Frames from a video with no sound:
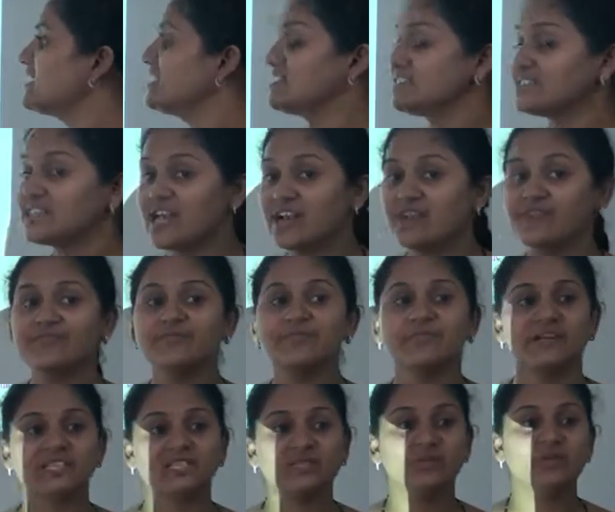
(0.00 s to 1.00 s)
itself
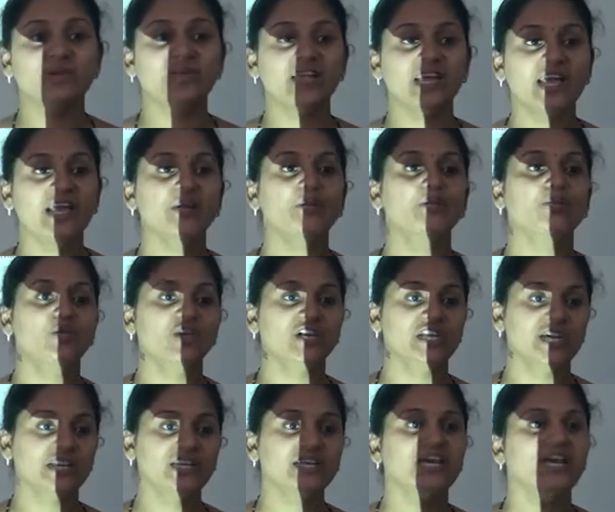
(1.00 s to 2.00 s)
must be a
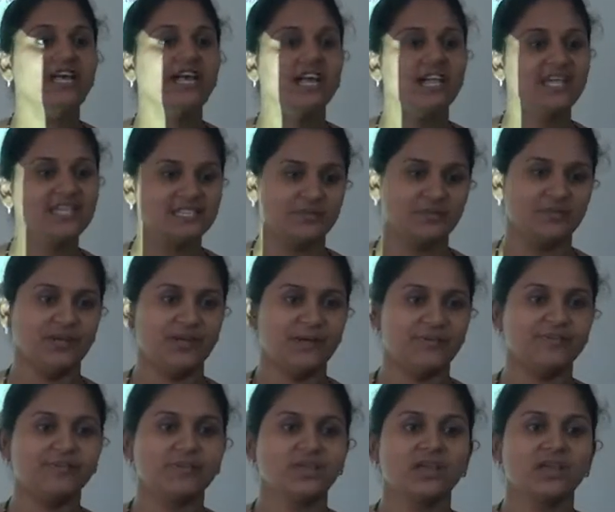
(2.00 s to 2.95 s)
Boolean algebra.